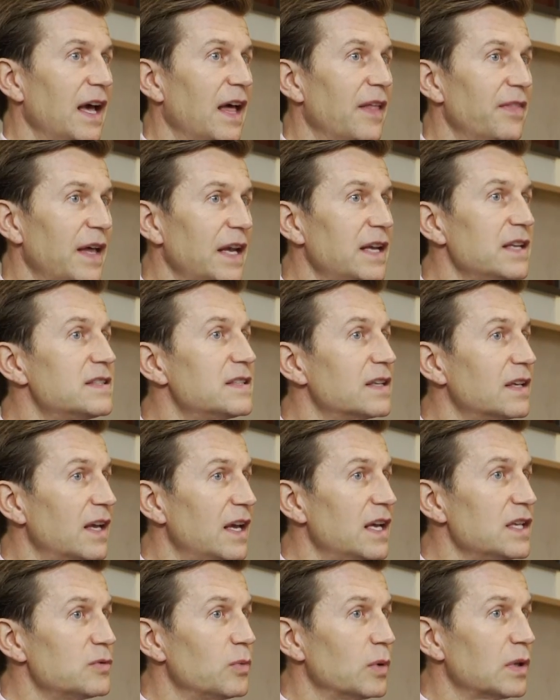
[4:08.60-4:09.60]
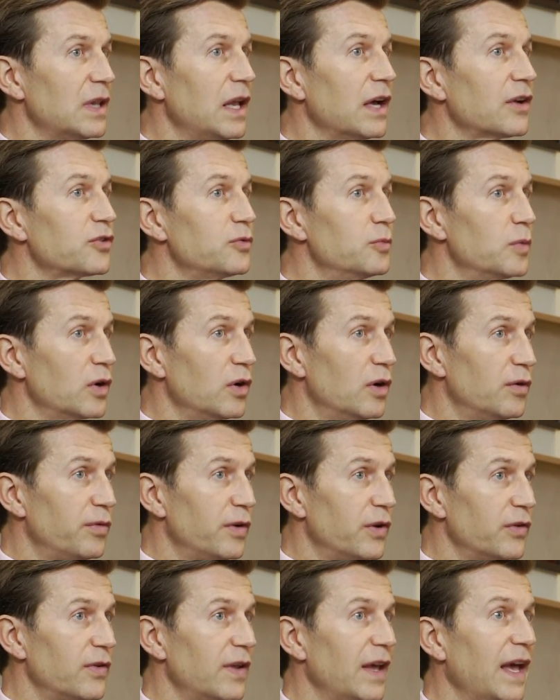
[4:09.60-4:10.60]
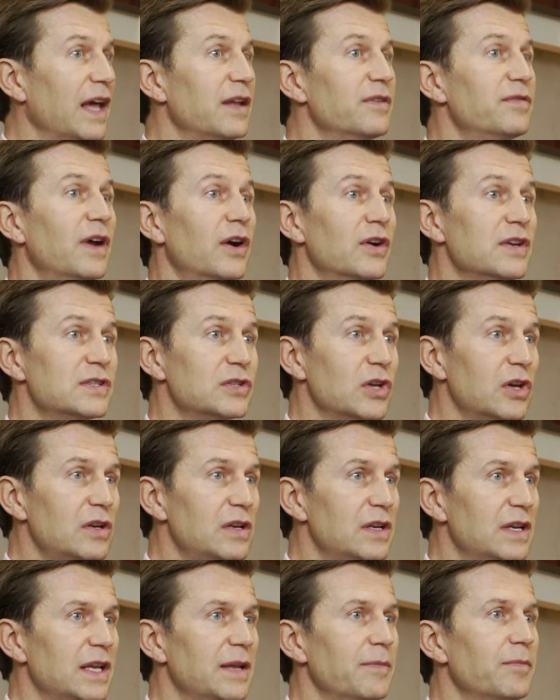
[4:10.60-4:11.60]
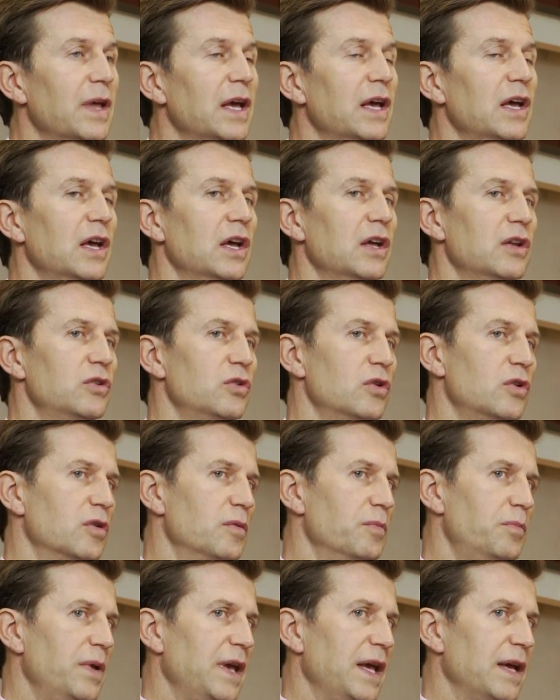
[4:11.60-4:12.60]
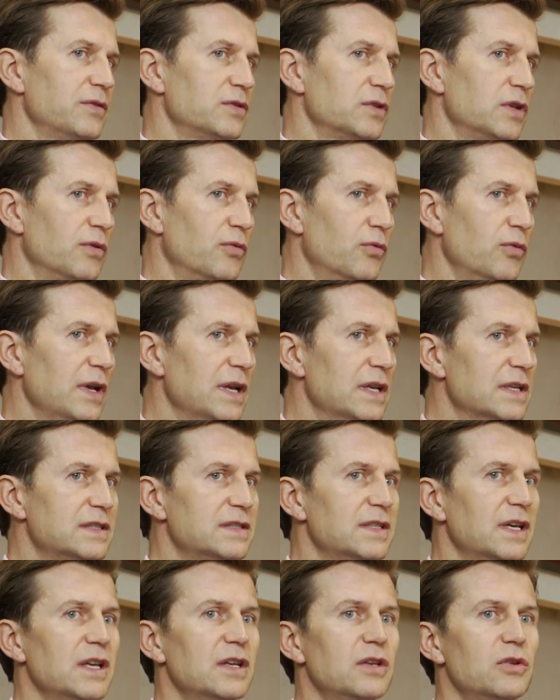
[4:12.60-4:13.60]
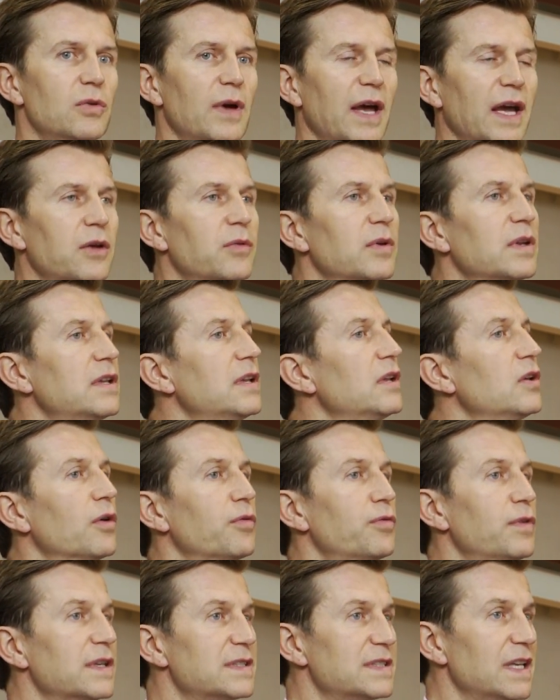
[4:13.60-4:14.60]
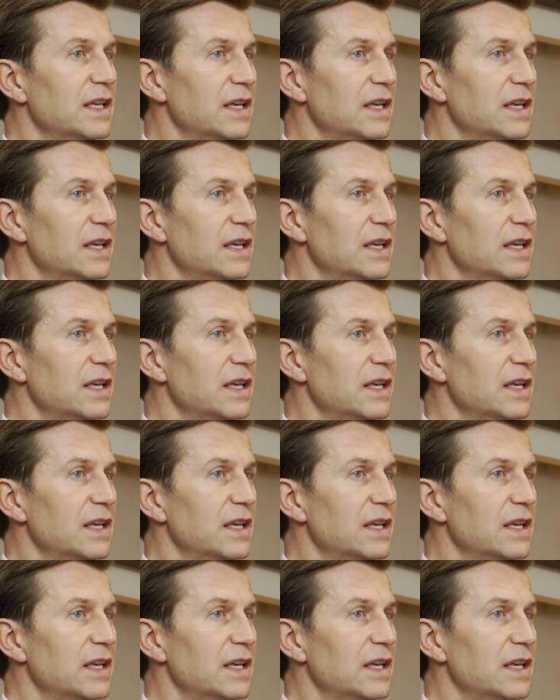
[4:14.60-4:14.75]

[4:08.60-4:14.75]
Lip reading: And that is the case what Luxembourg offers. And very certainly, to compare sort of real estate to equity or fixed